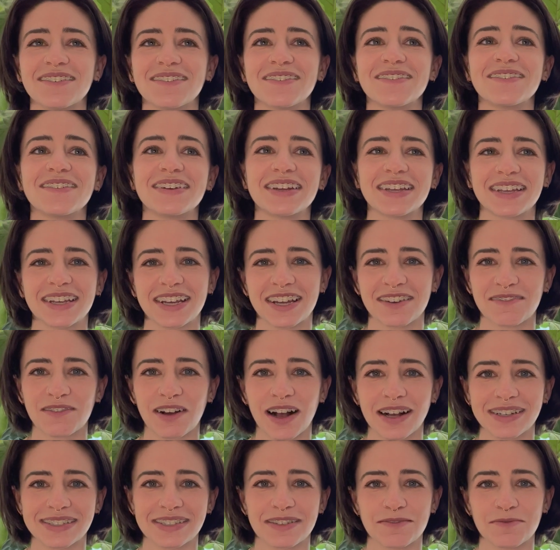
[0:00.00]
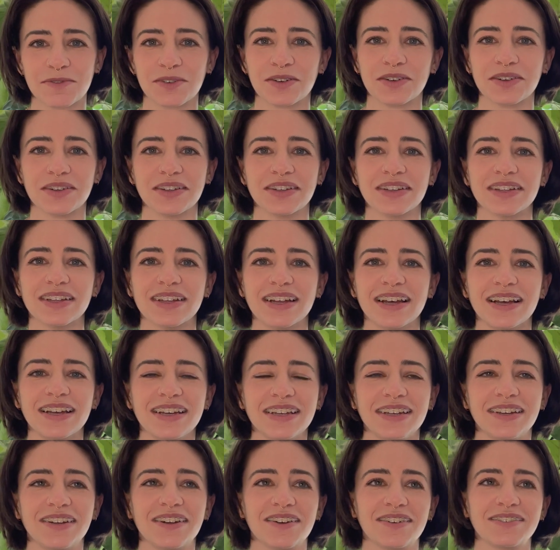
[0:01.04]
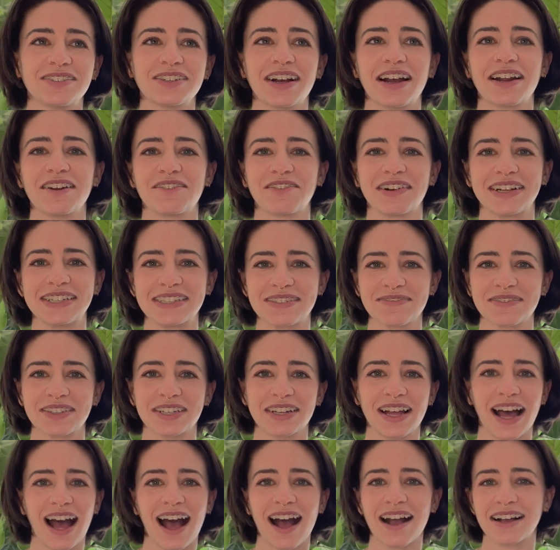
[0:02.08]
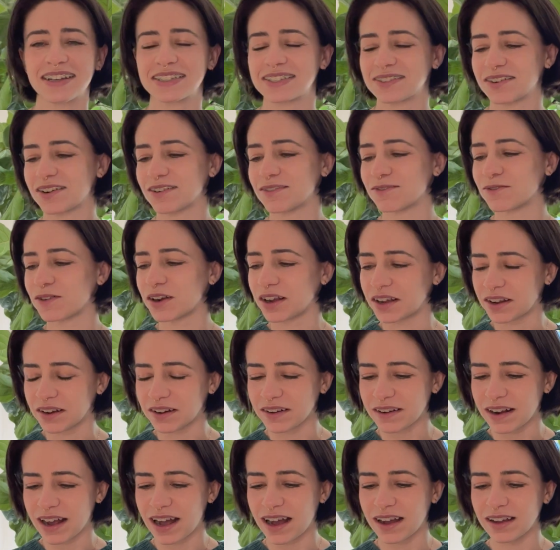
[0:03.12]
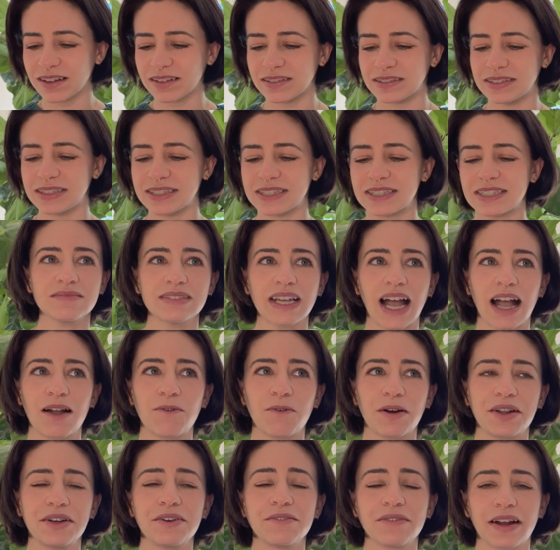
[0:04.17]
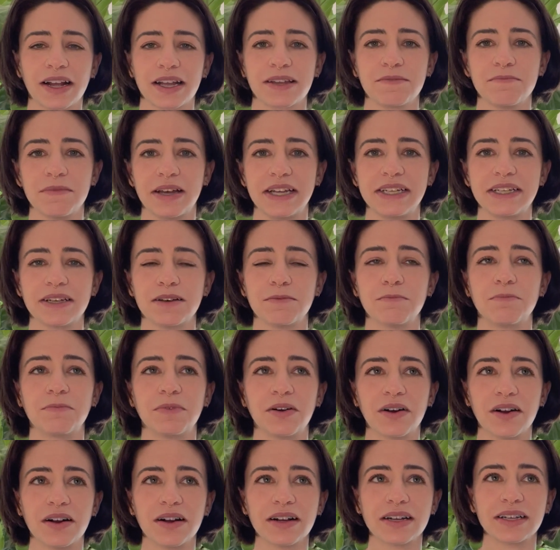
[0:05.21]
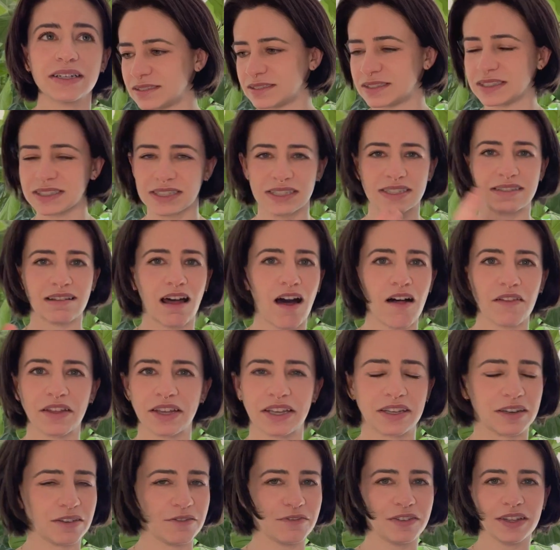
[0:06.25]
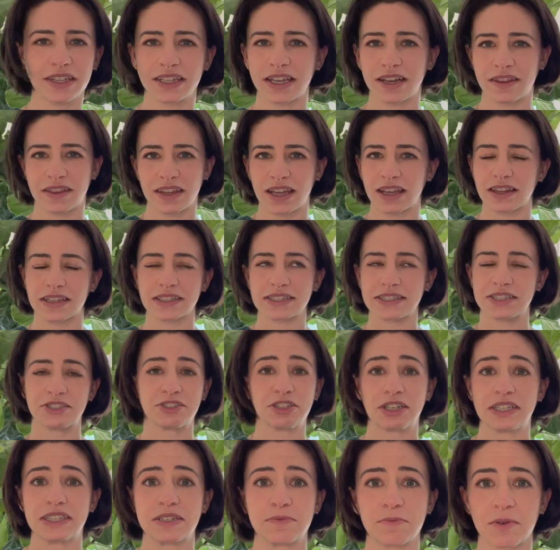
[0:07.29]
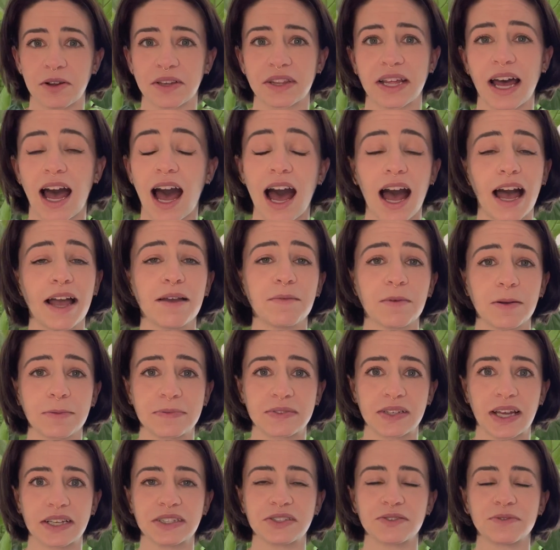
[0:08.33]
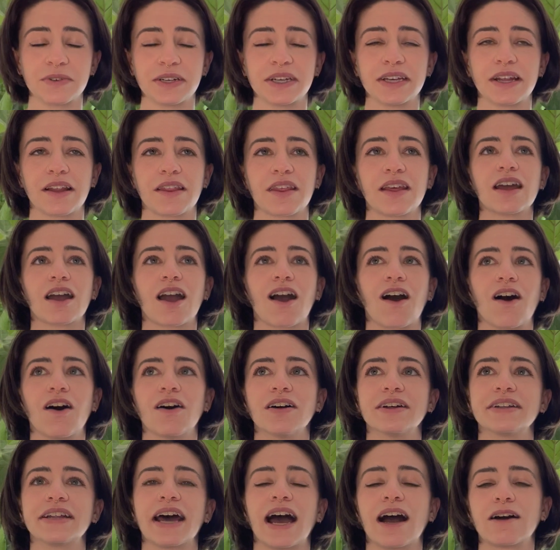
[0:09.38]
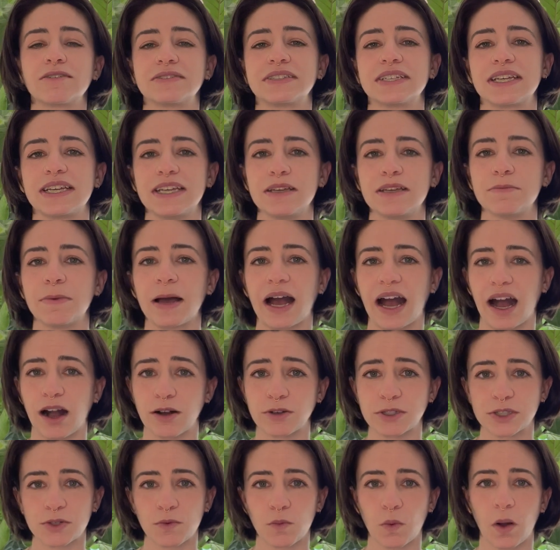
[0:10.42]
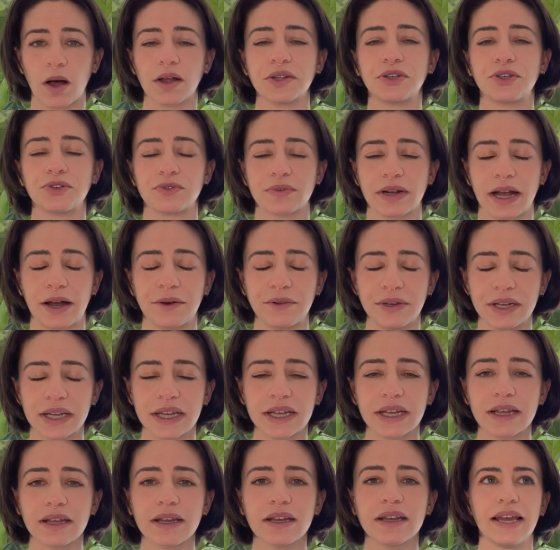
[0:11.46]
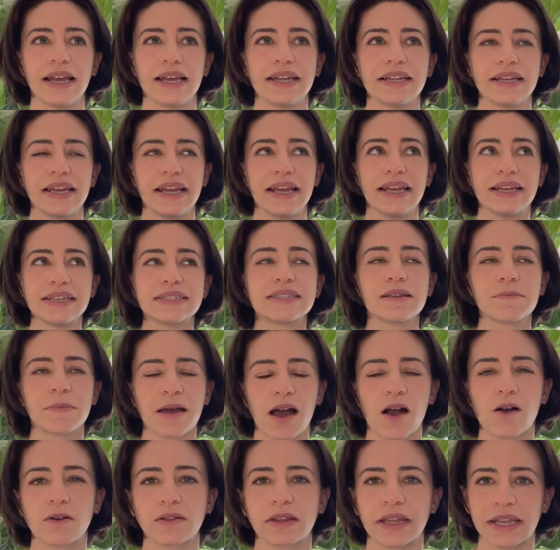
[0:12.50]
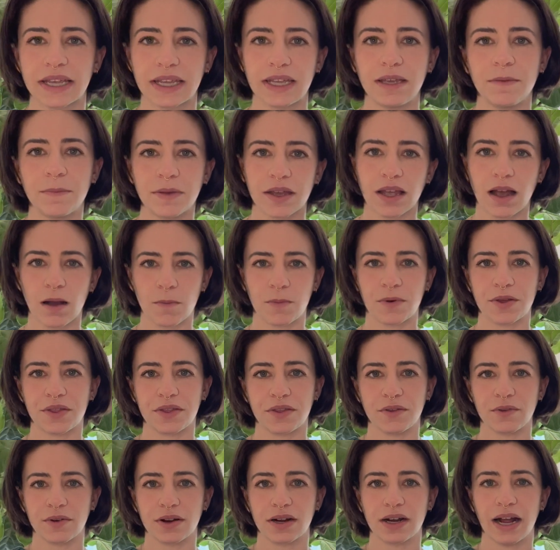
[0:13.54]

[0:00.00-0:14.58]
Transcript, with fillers: really impossible, you know, try to find some little hacks or workarounds. I want to recommend a book. This is not like an affiliate thing. This is just a book that I'm obsessed with called How to Keep House While Drowning. It is about like keeping up with your